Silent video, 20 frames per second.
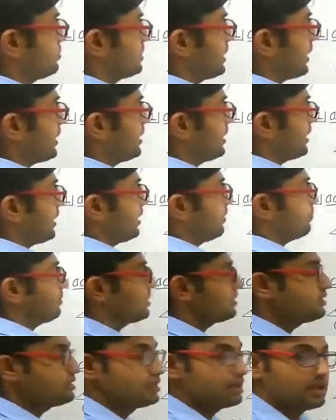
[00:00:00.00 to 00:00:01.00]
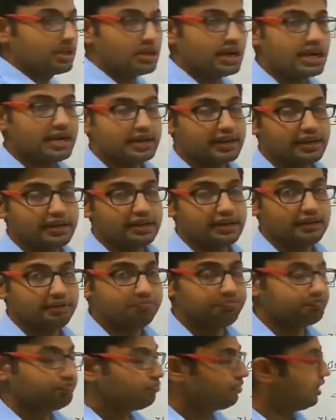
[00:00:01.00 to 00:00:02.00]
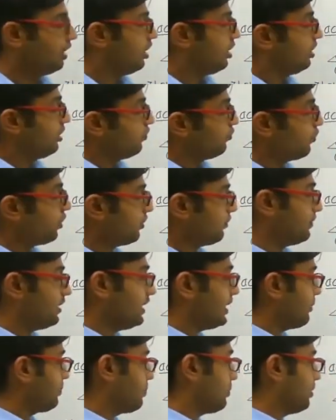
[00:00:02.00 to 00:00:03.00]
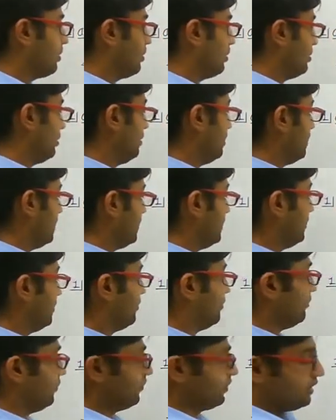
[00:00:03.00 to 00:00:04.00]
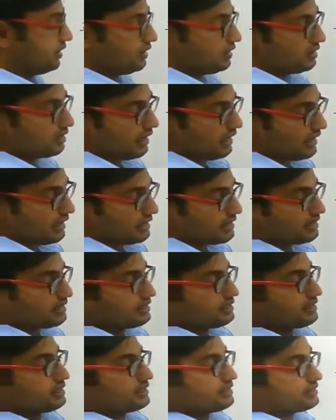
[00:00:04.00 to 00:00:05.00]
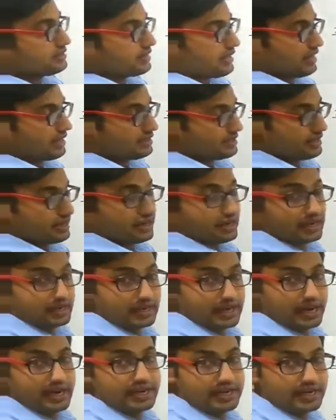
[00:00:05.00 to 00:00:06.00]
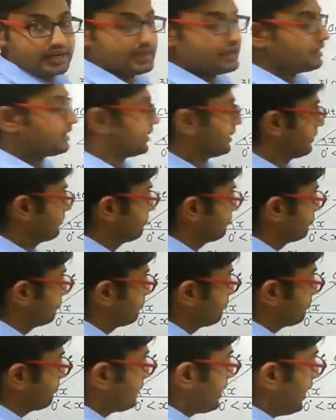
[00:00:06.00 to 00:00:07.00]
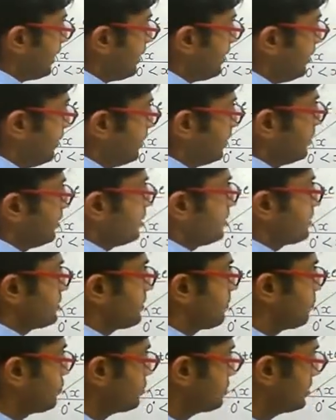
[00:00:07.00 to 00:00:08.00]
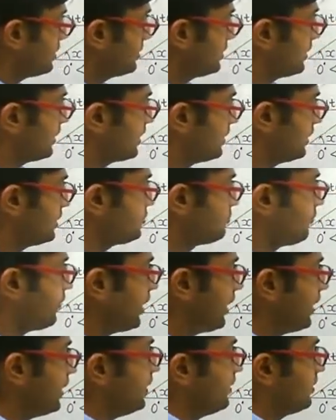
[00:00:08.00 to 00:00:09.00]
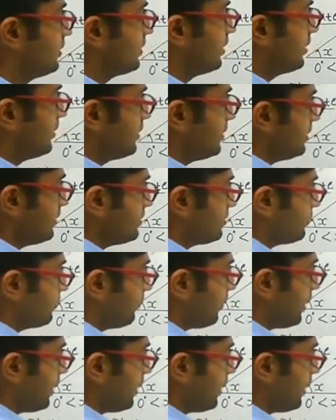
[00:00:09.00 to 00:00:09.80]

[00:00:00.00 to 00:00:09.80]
second type is right angle. What will happen if the angle is exactly 90 degree? Then suppose this angle is y, then this